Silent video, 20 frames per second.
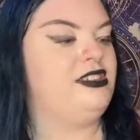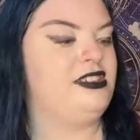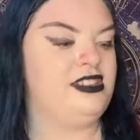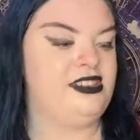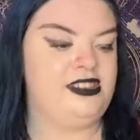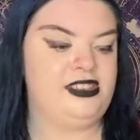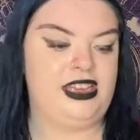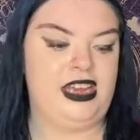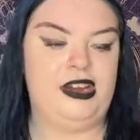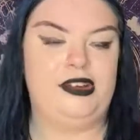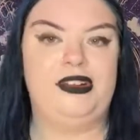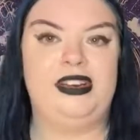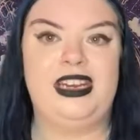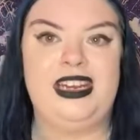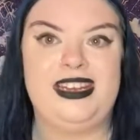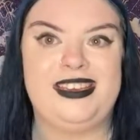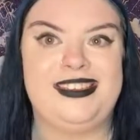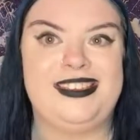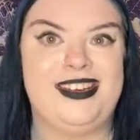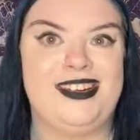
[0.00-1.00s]
This is our
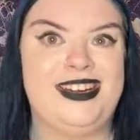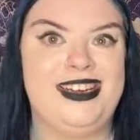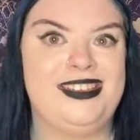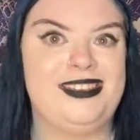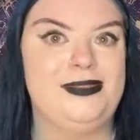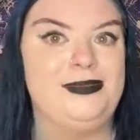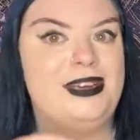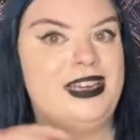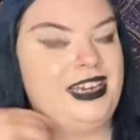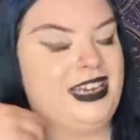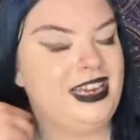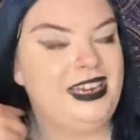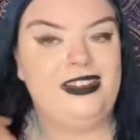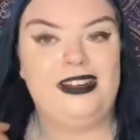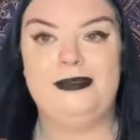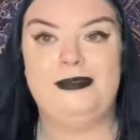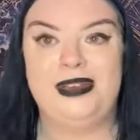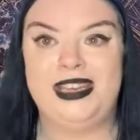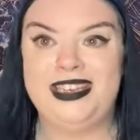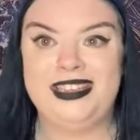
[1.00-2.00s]
next item. Again,
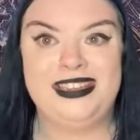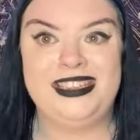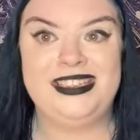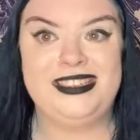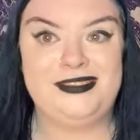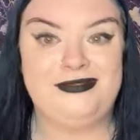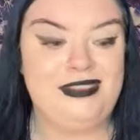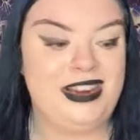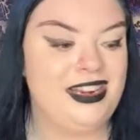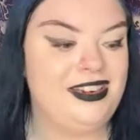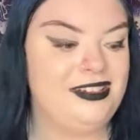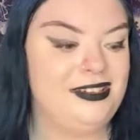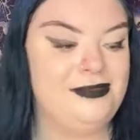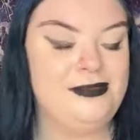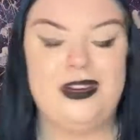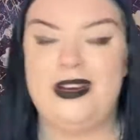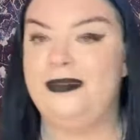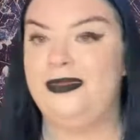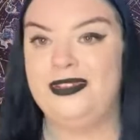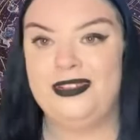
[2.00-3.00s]
I'm picking these at random.
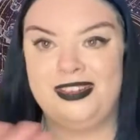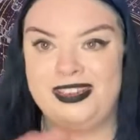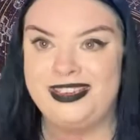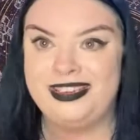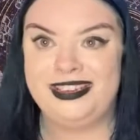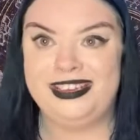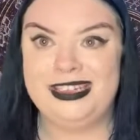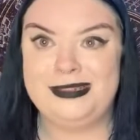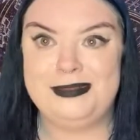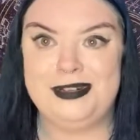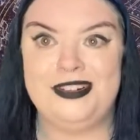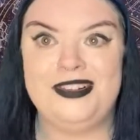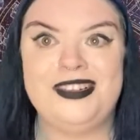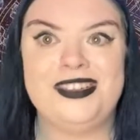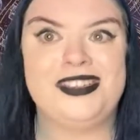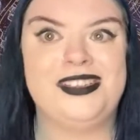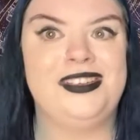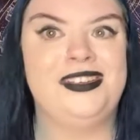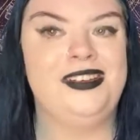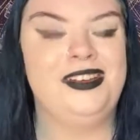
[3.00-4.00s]
I'm not looking at the
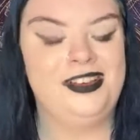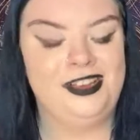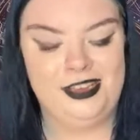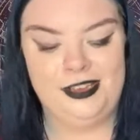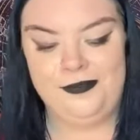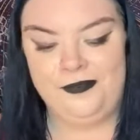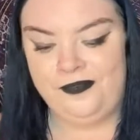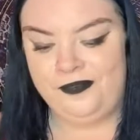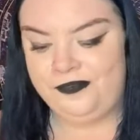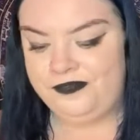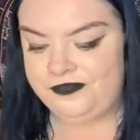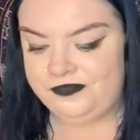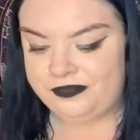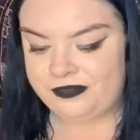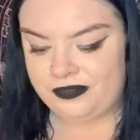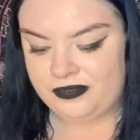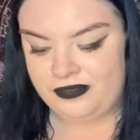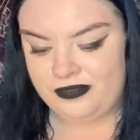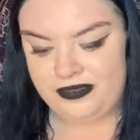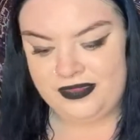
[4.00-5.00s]
box.
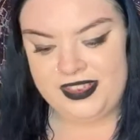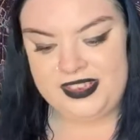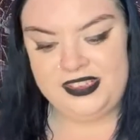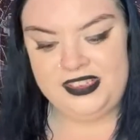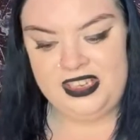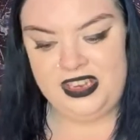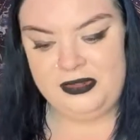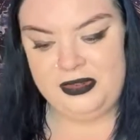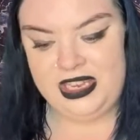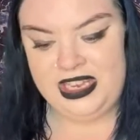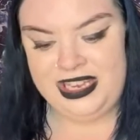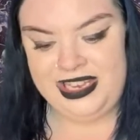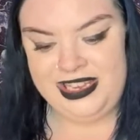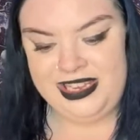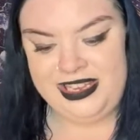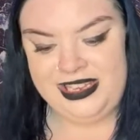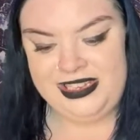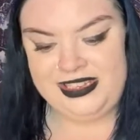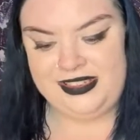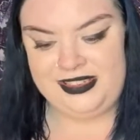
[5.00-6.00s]
So
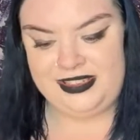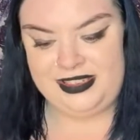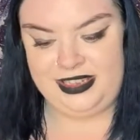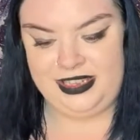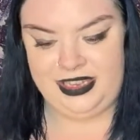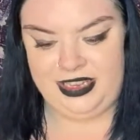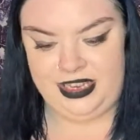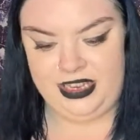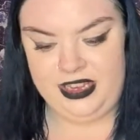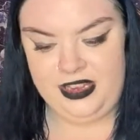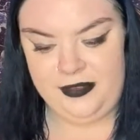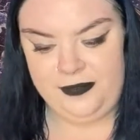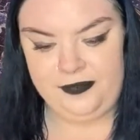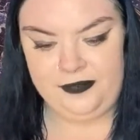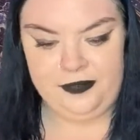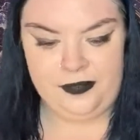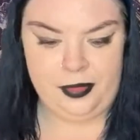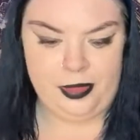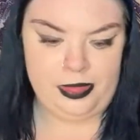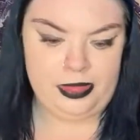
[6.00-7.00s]
here is the
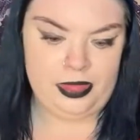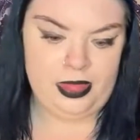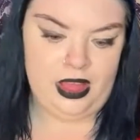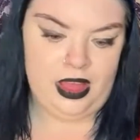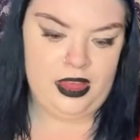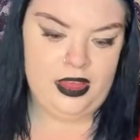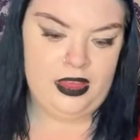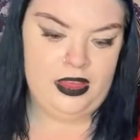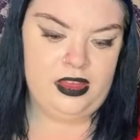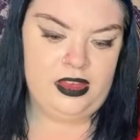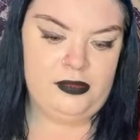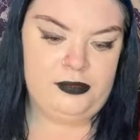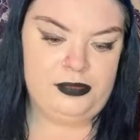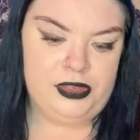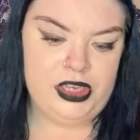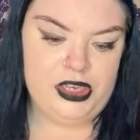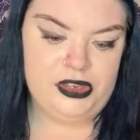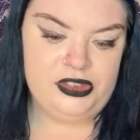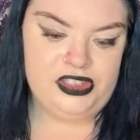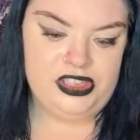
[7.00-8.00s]

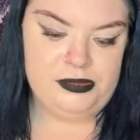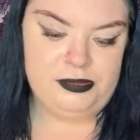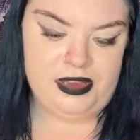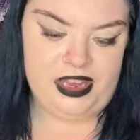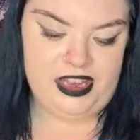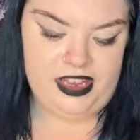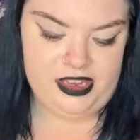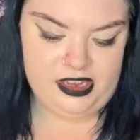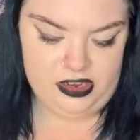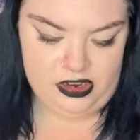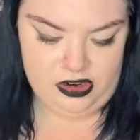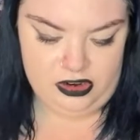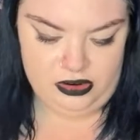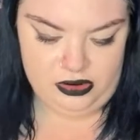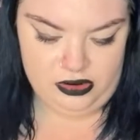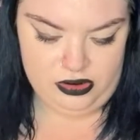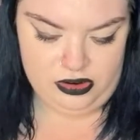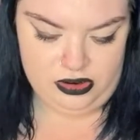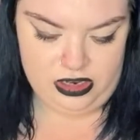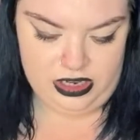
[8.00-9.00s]
Beauty Bay
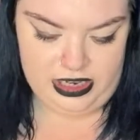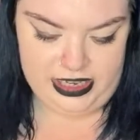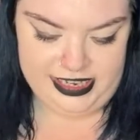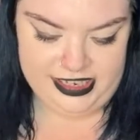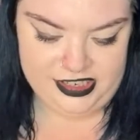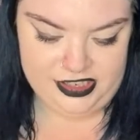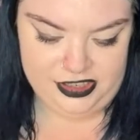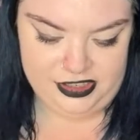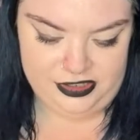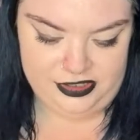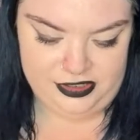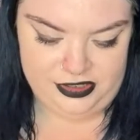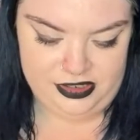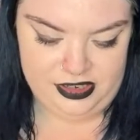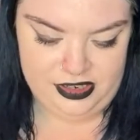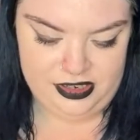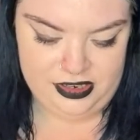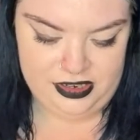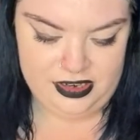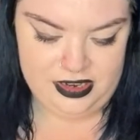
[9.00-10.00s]
Core Collection
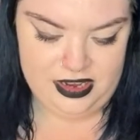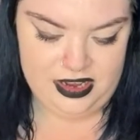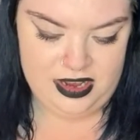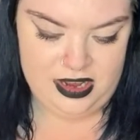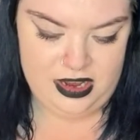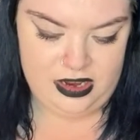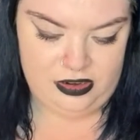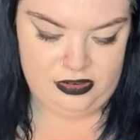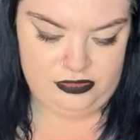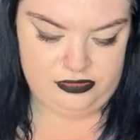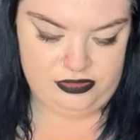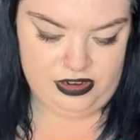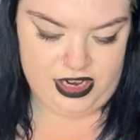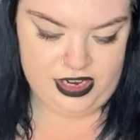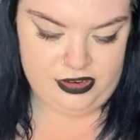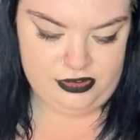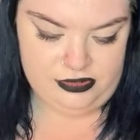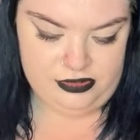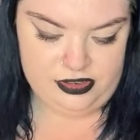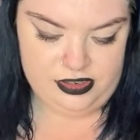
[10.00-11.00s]

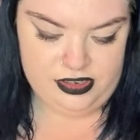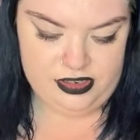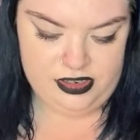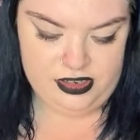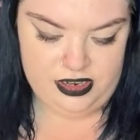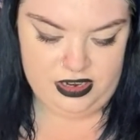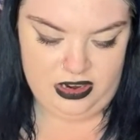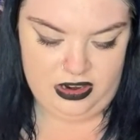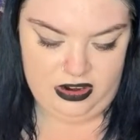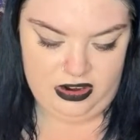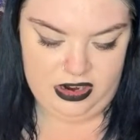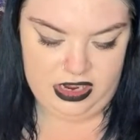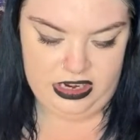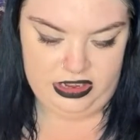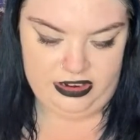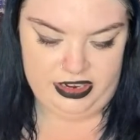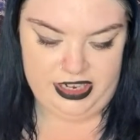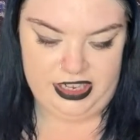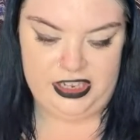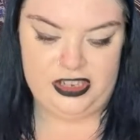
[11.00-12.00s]
Crayon
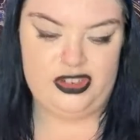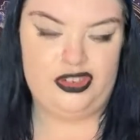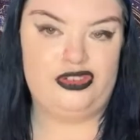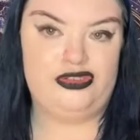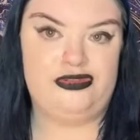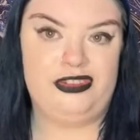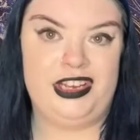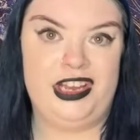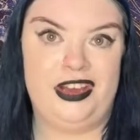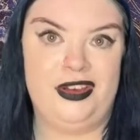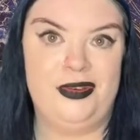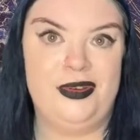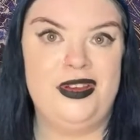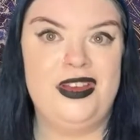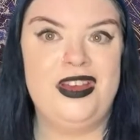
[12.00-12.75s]
Eyeliner Trio.